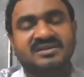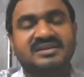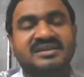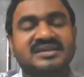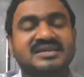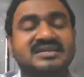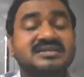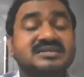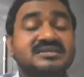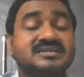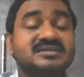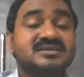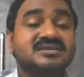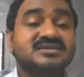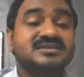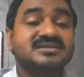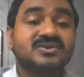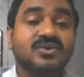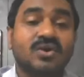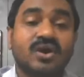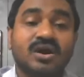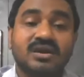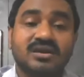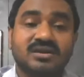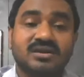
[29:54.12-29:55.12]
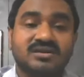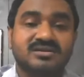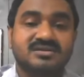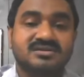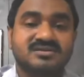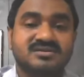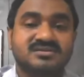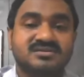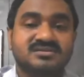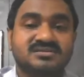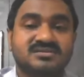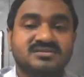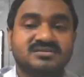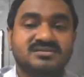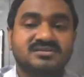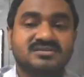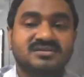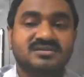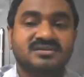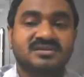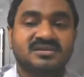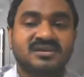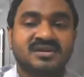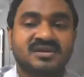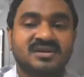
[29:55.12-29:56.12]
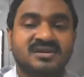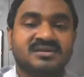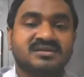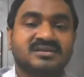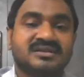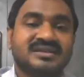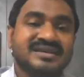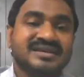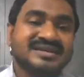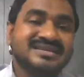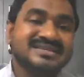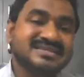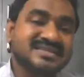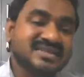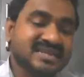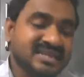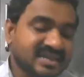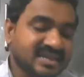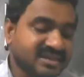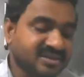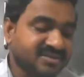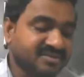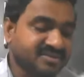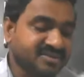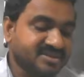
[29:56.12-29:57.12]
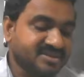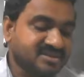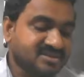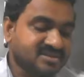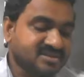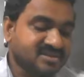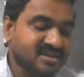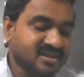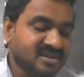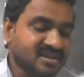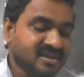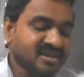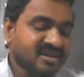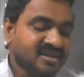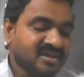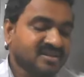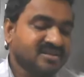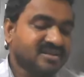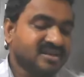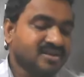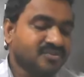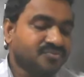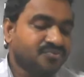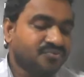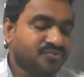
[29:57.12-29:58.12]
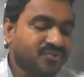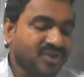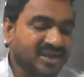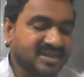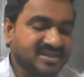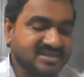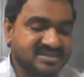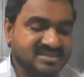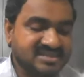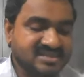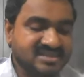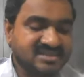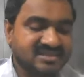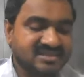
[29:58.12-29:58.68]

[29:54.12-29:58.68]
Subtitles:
These scholars, these linguists, they felt